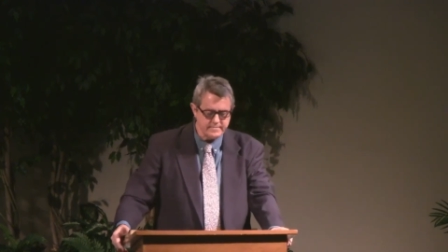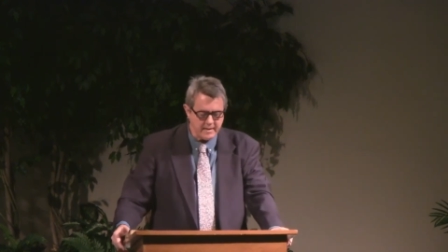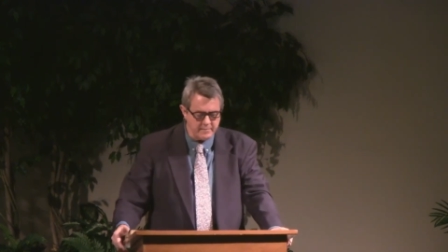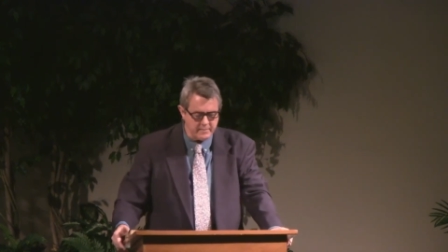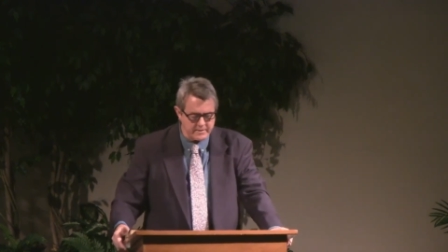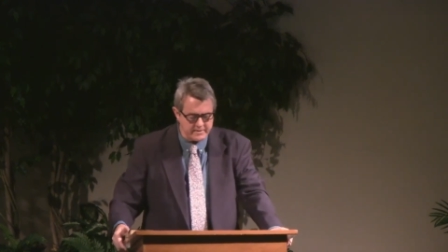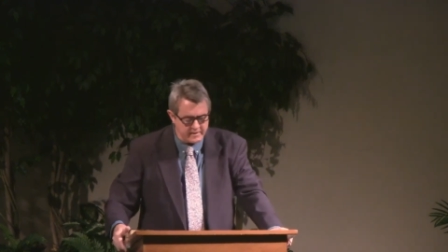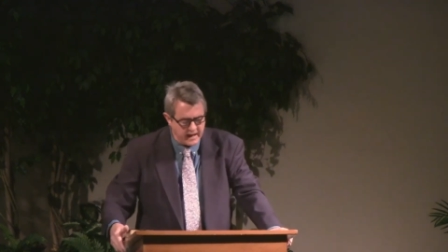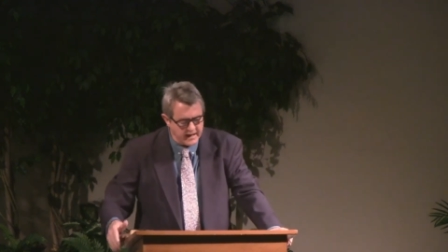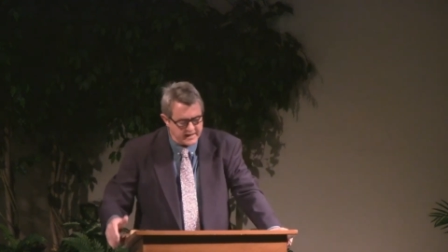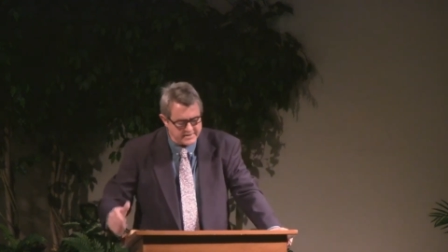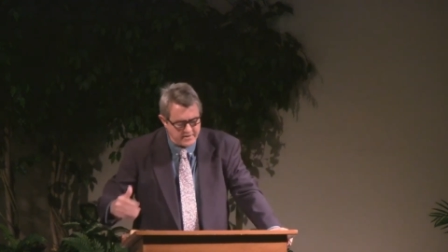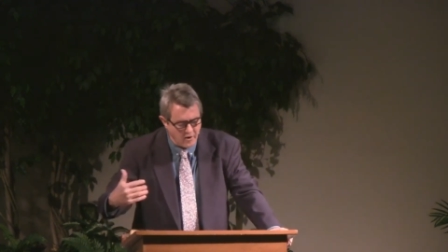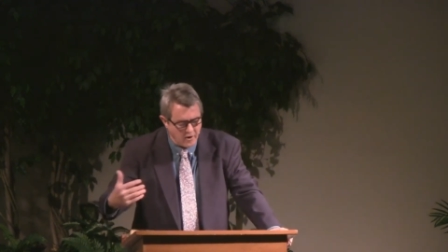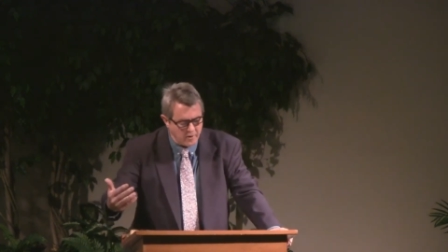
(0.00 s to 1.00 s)
But today
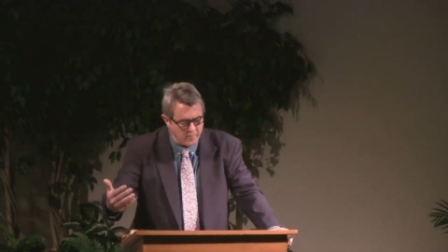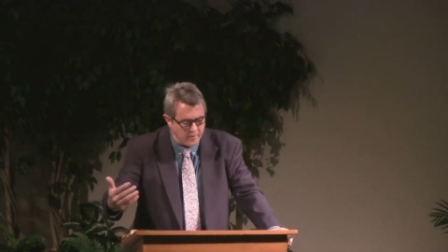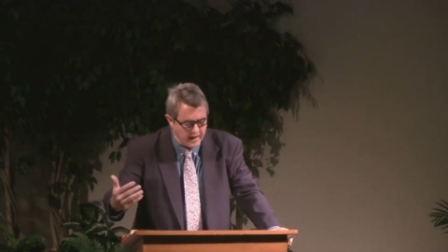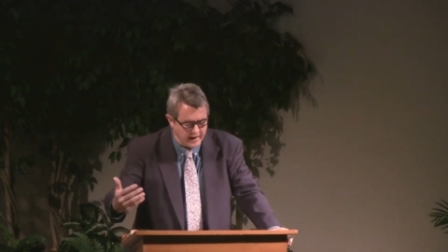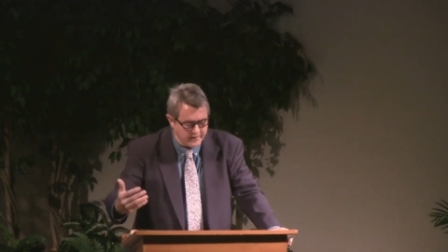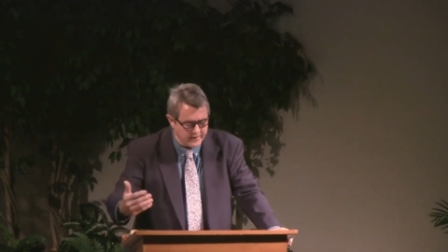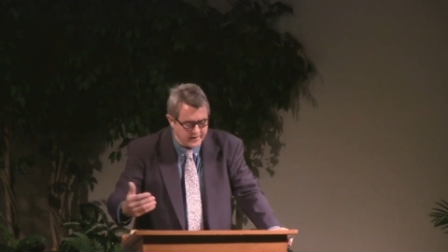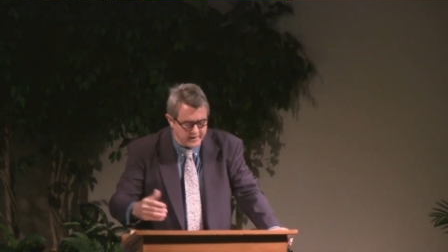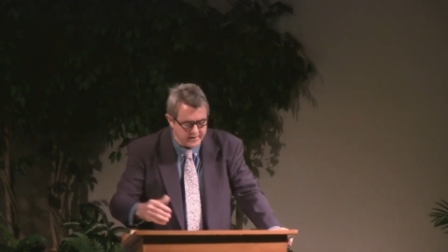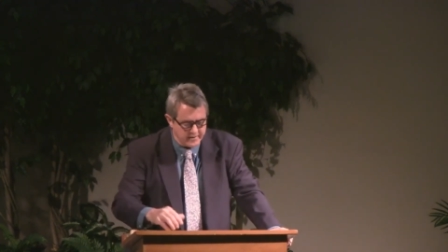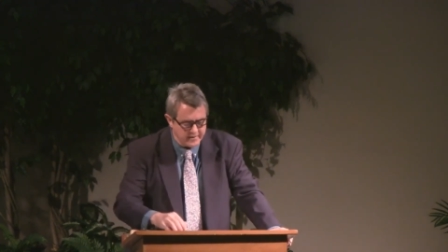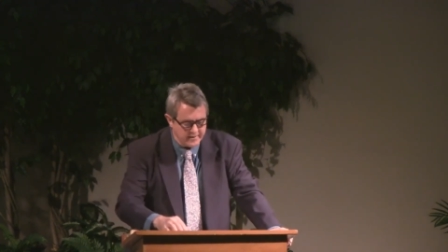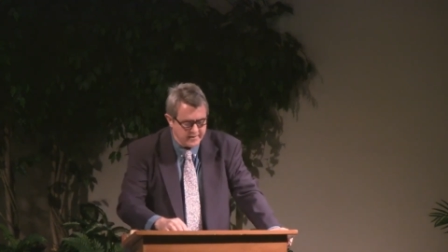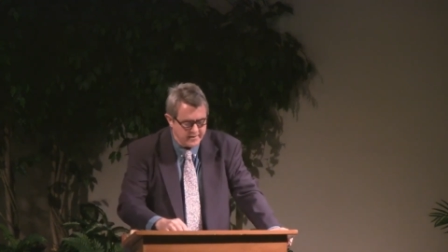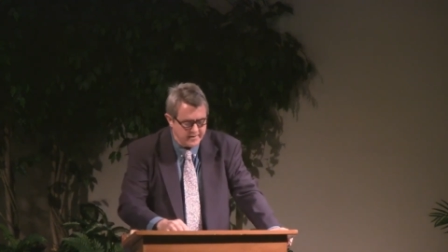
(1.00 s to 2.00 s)
it's horrible out there.
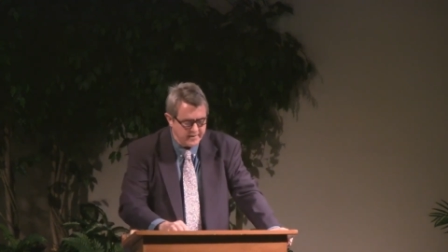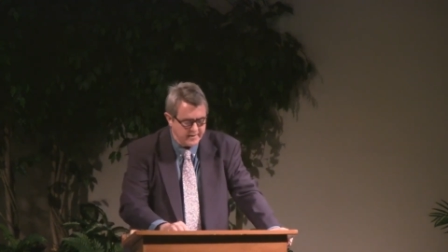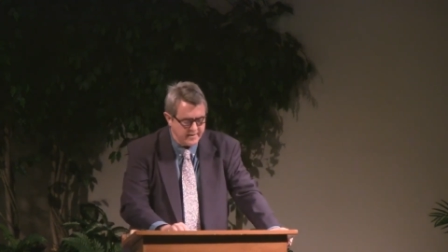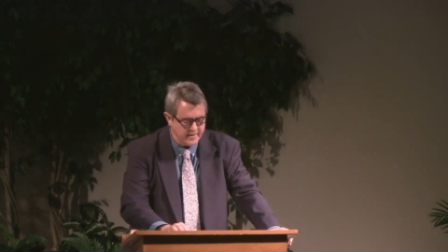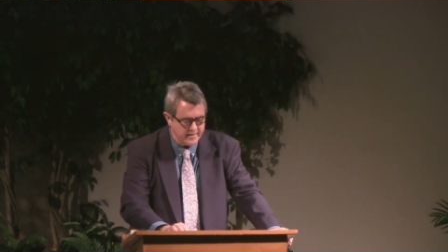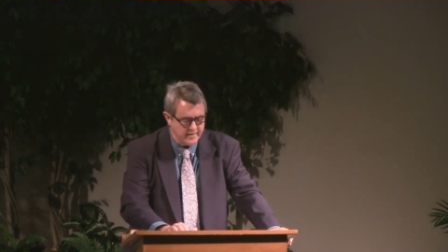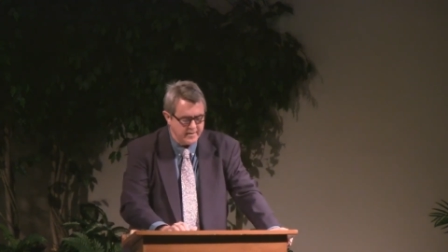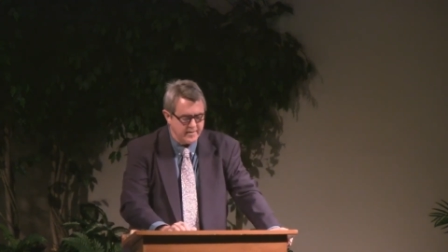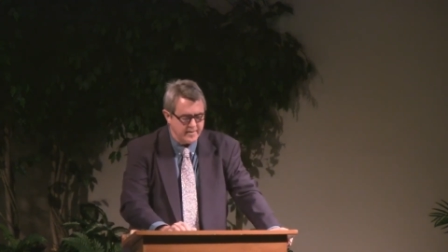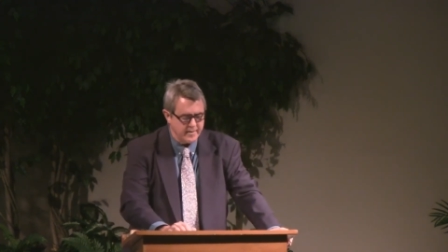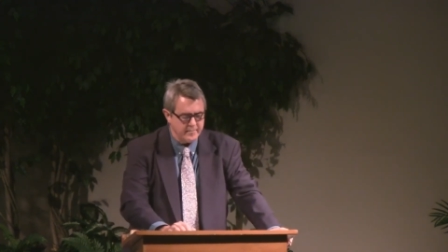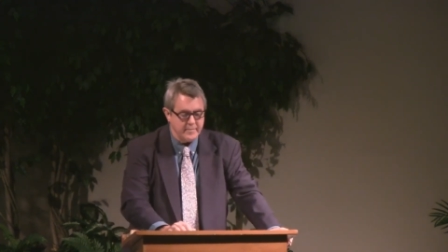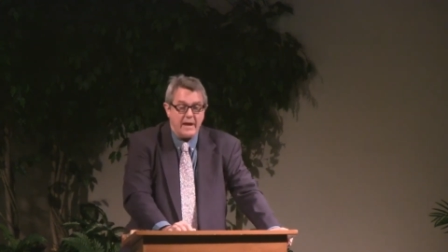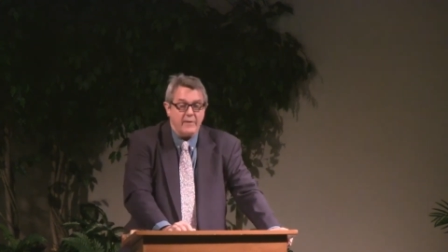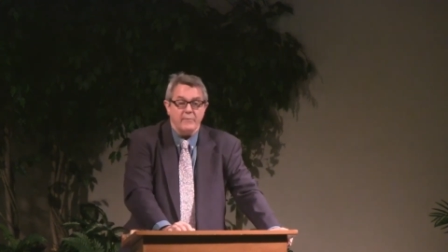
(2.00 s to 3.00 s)

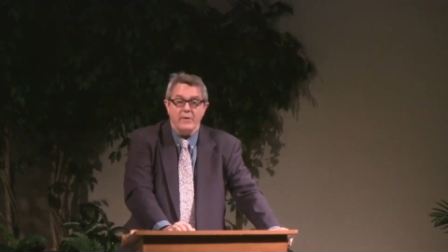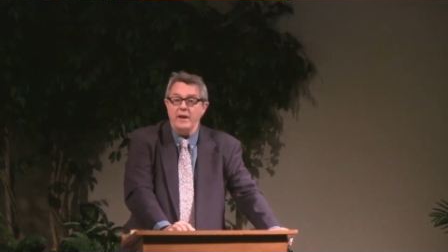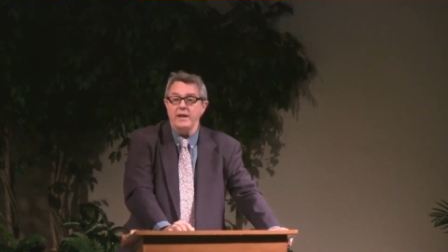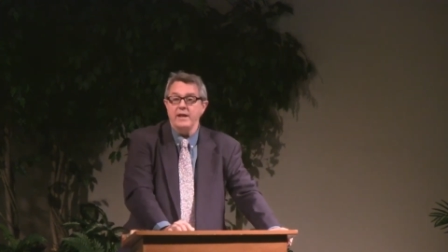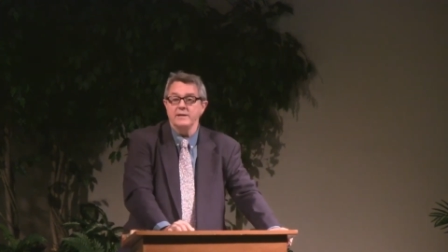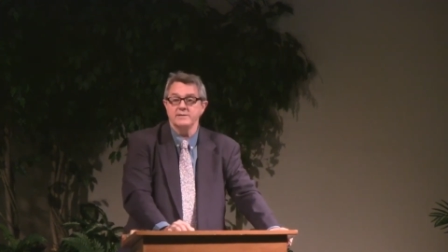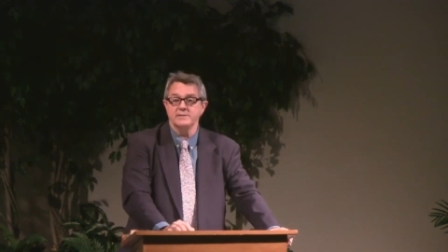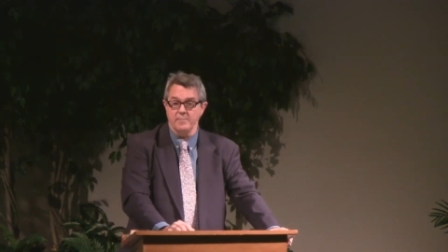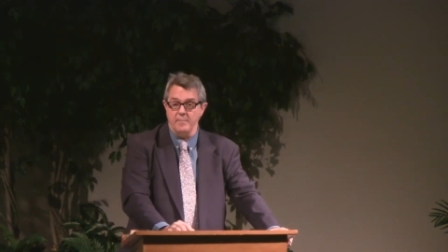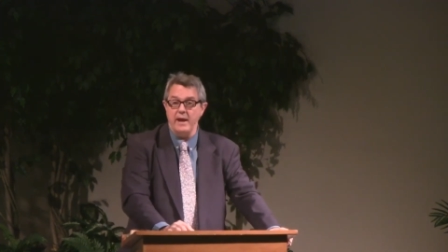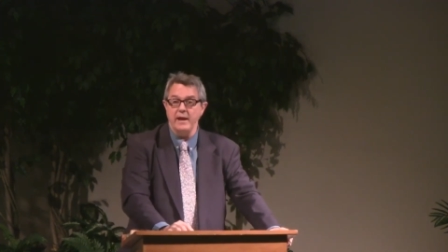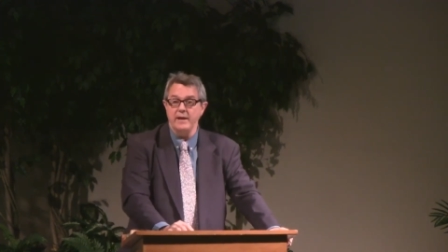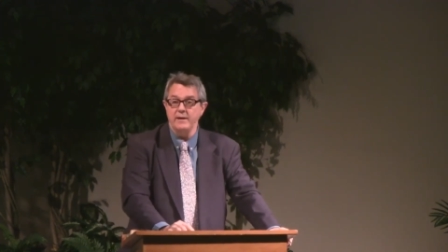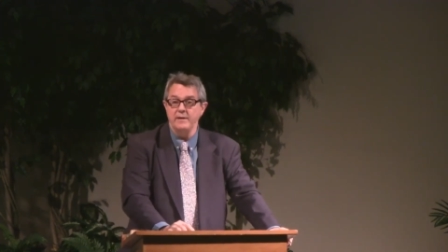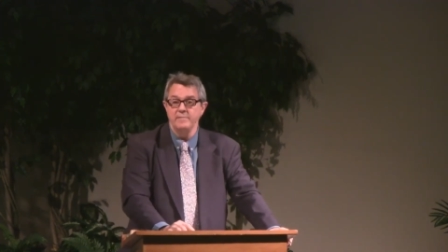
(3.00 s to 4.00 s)
But that really is the
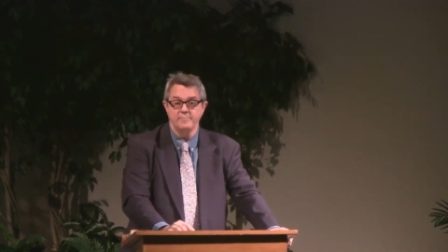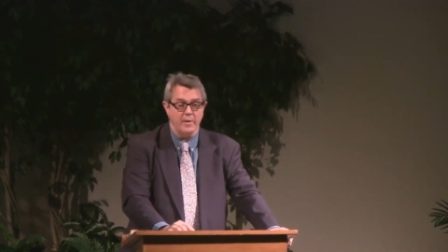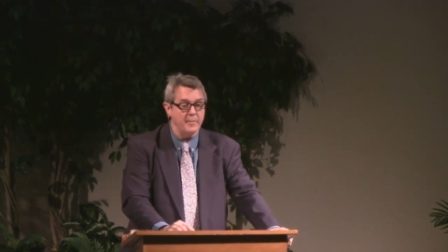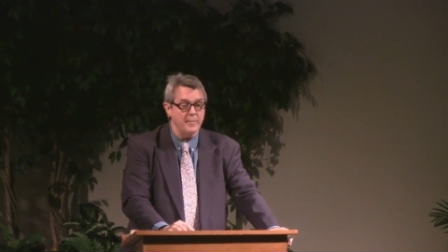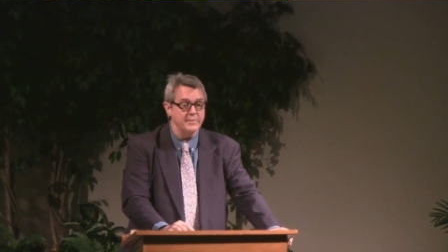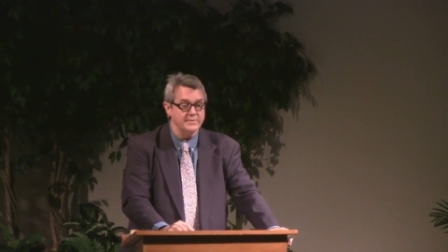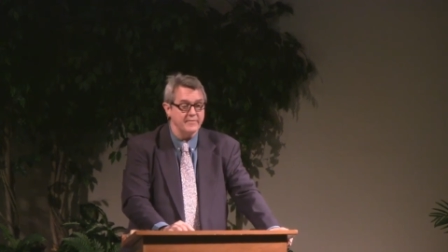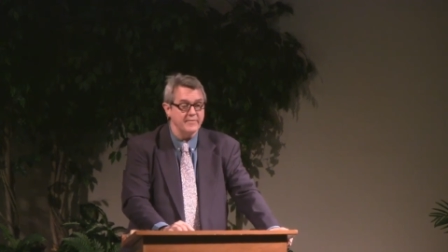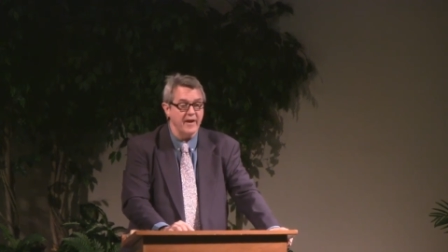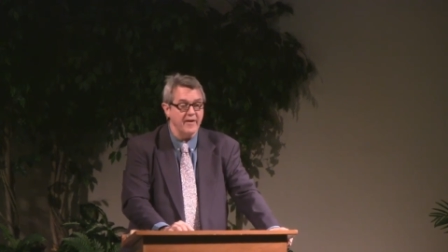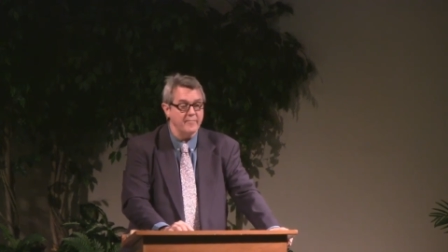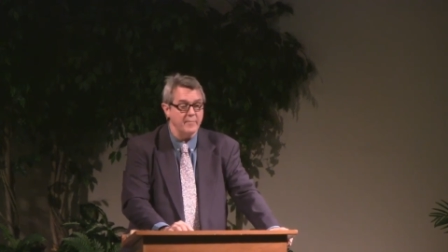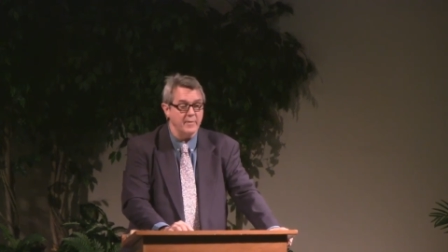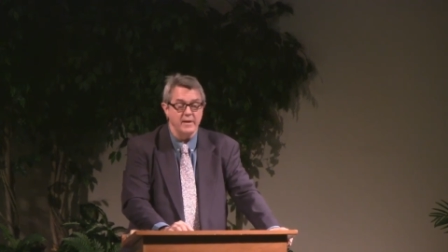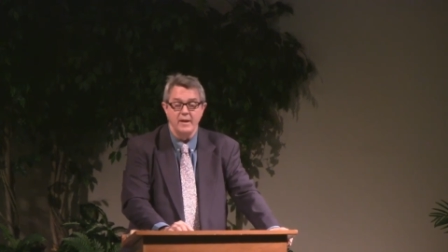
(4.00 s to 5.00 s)
main purpose of
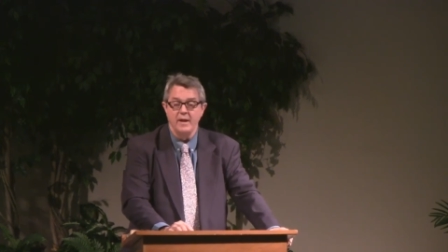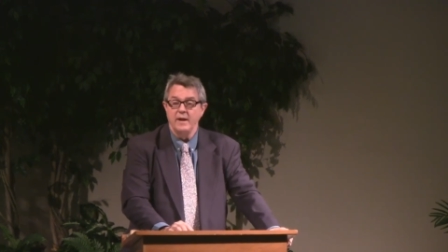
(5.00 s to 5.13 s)
government.